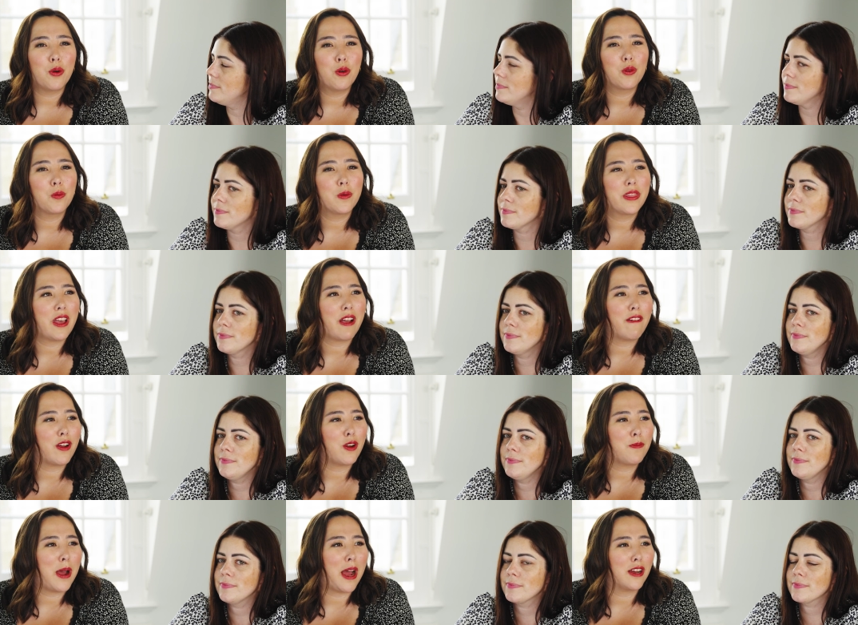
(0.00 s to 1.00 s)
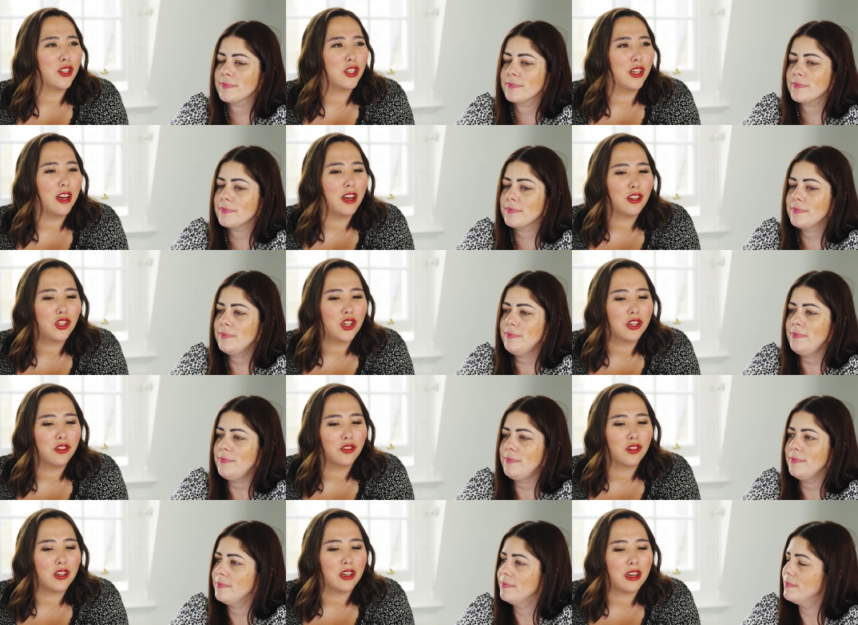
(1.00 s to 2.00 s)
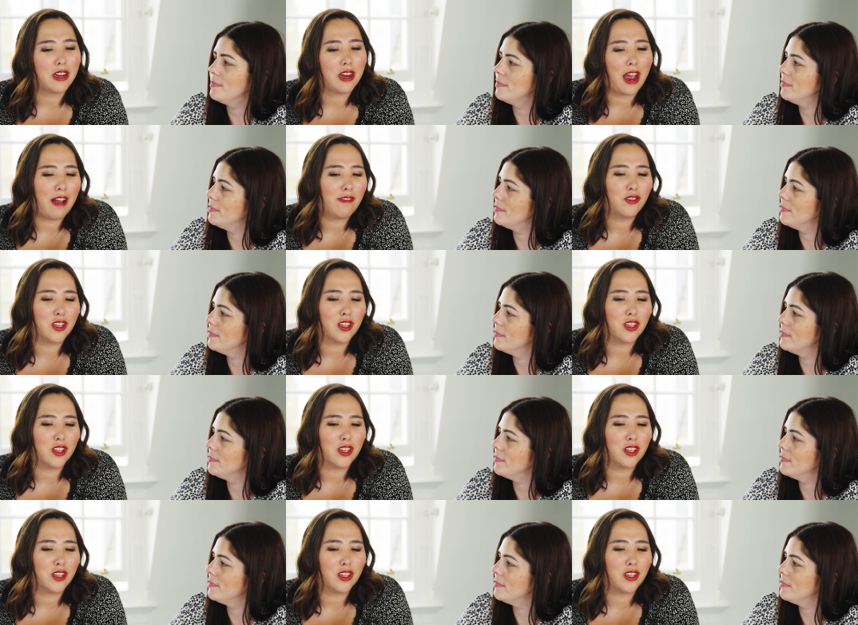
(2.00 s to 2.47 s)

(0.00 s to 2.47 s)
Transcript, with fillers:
Speaker 1: born with their own passion, and children have